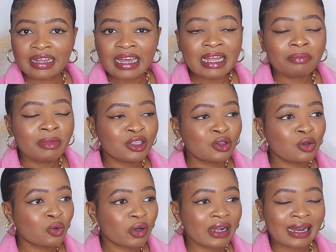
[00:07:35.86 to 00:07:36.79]
It makes
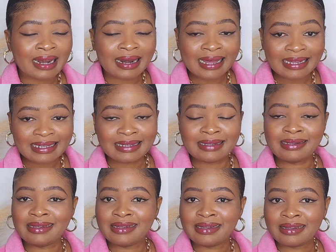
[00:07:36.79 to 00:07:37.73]
you look classy,
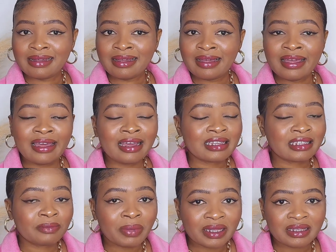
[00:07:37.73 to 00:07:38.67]

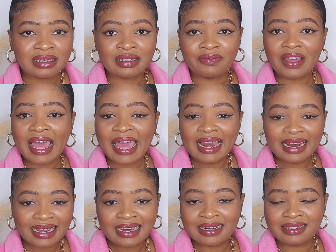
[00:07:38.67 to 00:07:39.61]
expensive,
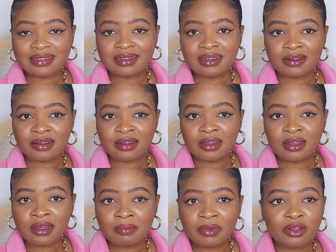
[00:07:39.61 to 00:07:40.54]
elegant.
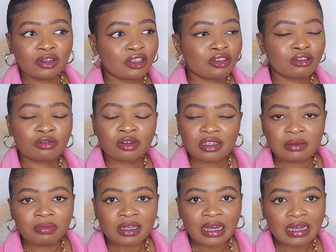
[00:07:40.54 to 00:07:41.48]
Because trust
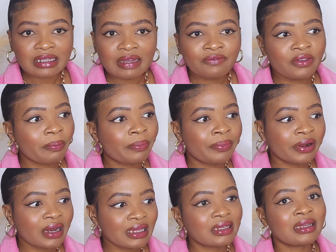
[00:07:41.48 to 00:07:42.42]
me, guys, if they
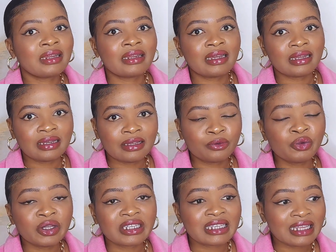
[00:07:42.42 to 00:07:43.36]
place a lady
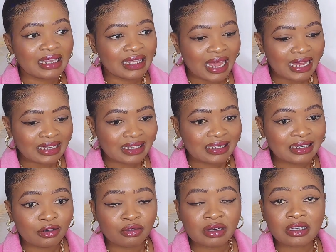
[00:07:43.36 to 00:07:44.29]
who is nicely
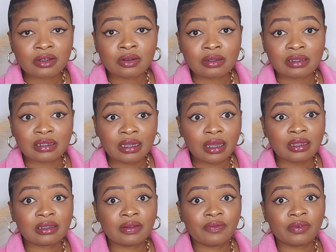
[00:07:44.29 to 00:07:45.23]
dressed
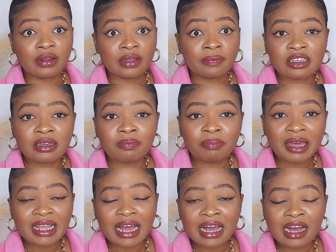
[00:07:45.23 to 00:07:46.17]
consecutively, she
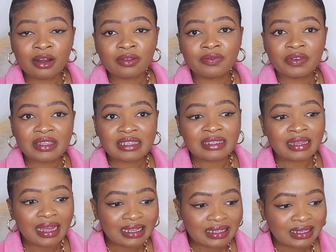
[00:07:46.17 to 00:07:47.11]
paired her outfits
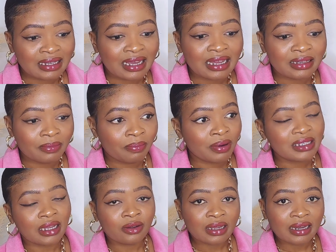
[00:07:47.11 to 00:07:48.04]
nicely, and they place
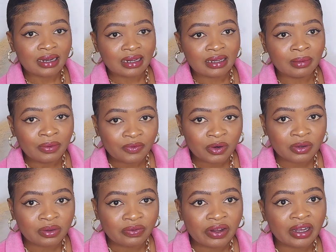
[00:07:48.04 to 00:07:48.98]
another lady in
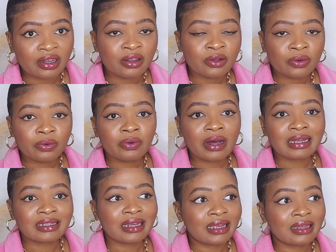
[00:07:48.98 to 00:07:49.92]
front of her who
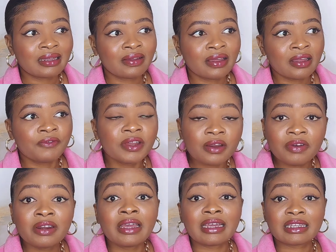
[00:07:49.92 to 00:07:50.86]
has like very,
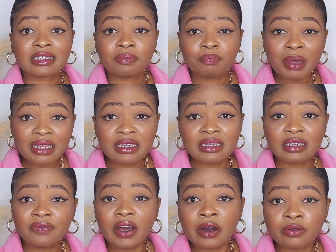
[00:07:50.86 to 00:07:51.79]
very
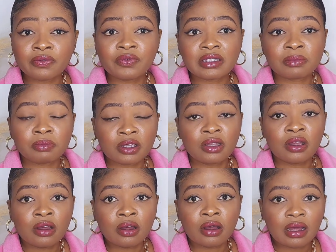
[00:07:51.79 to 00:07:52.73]
expensive outfits, but
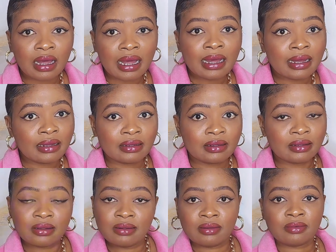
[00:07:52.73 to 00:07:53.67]
her
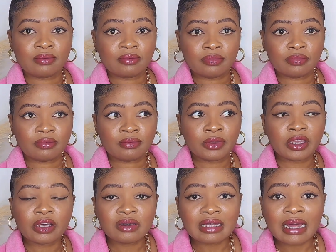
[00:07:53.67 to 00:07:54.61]

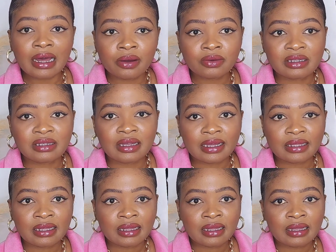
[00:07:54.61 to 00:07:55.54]
girls are outside,
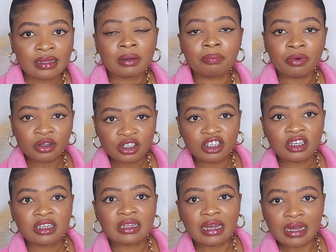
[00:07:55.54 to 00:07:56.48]
the butt
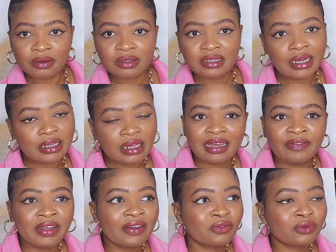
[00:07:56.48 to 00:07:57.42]
chicks are outside.
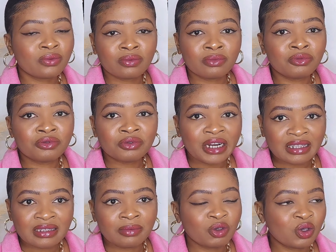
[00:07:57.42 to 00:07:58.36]
They have to
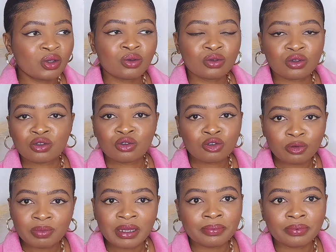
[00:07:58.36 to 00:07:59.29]
rate between those two
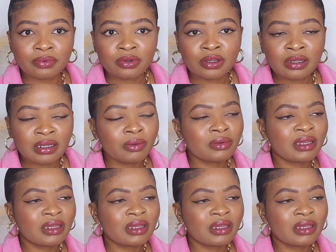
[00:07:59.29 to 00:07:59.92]
people. They will